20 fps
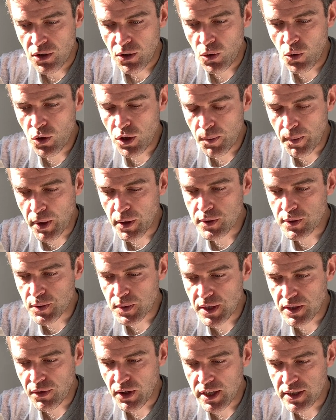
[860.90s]
All the bones were
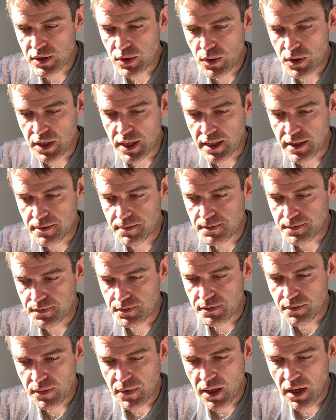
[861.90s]
in the right order.
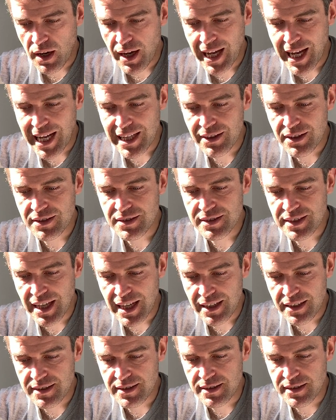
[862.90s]
I had the
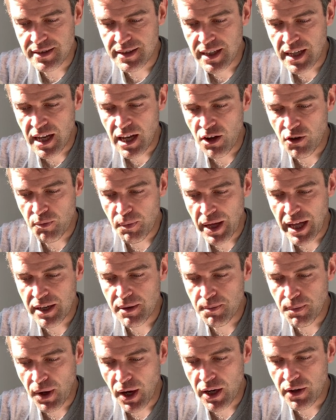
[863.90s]
skeleton of
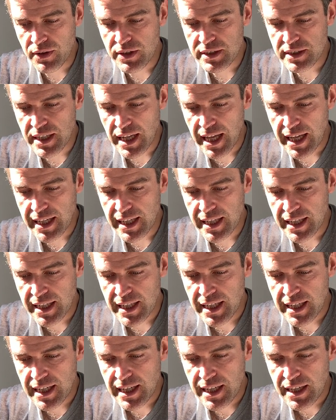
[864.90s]
Ben Byron's leg.
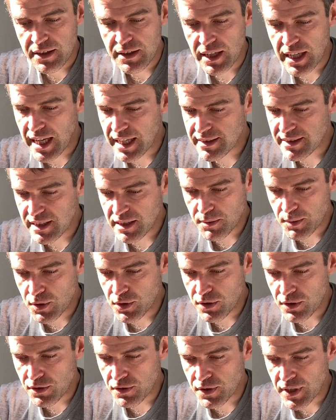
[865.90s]
The leg didn't
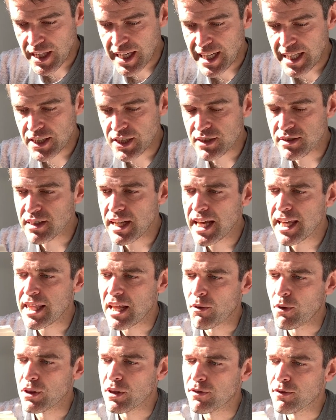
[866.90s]
move. It just lay
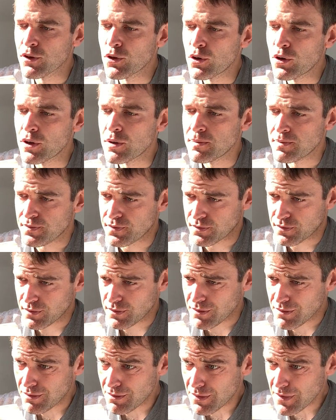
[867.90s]
there on the floor.
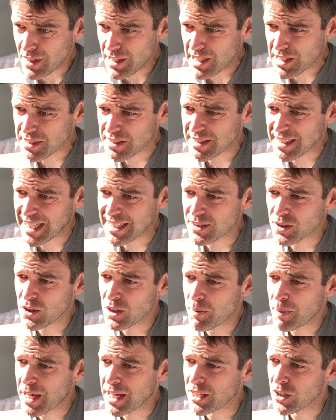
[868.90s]
I sat on
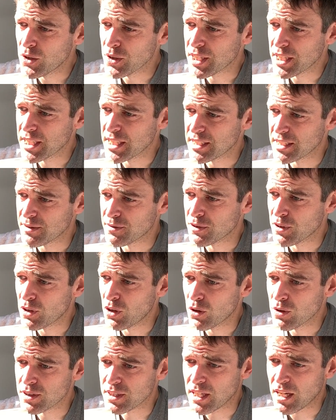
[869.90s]
the bed looking at it for a
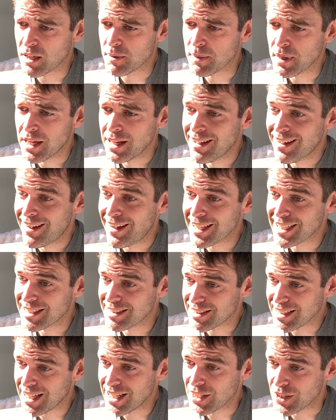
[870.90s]
long time. I can
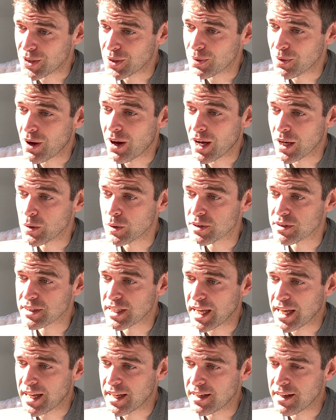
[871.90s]
tell you, I was
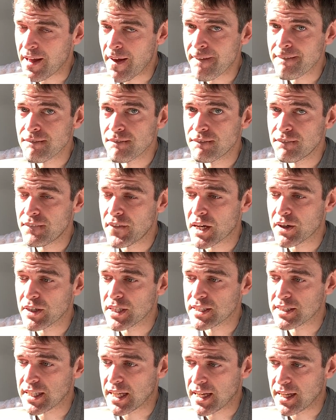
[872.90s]
scared. Very
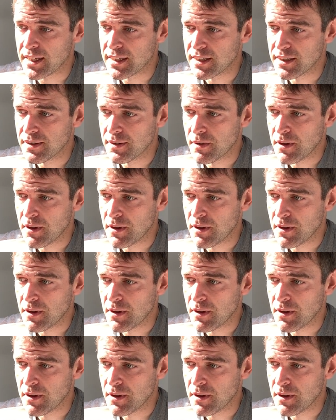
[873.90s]
scared.